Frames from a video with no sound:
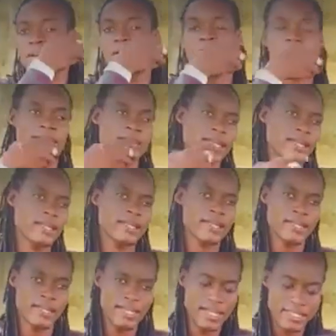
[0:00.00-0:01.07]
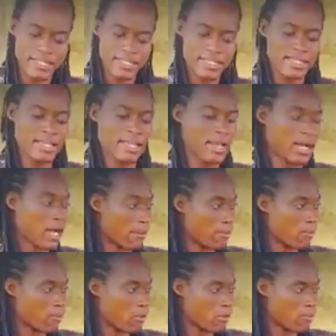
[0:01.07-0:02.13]
okay? Get a
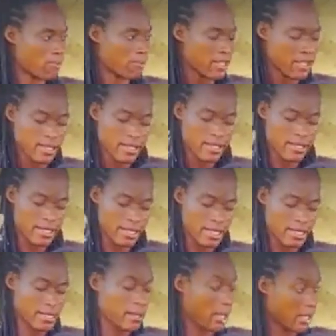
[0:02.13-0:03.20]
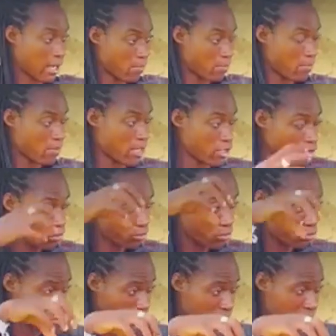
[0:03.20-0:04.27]
cup, and you
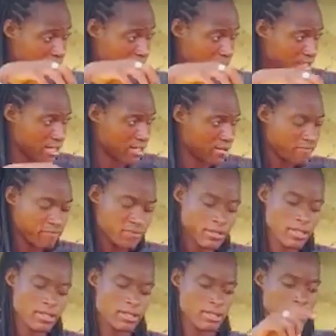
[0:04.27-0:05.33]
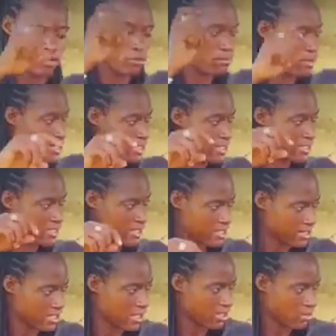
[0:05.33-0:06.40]
put water inside. Then you break it
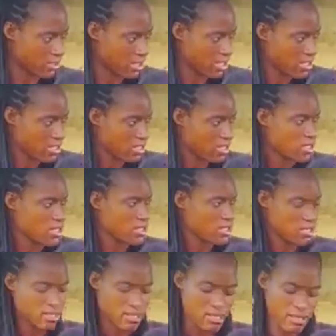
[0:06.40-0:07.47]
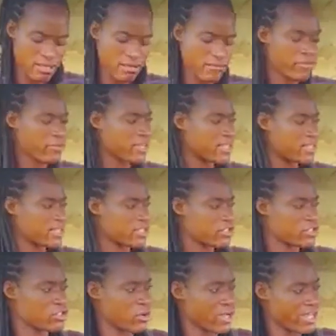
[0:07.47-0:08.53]
inside, okay? If it is
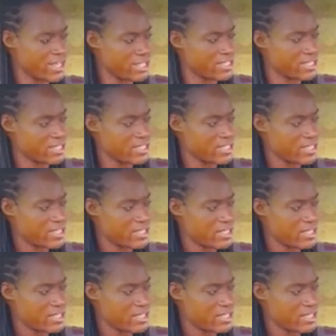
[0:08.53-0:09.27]
your energy,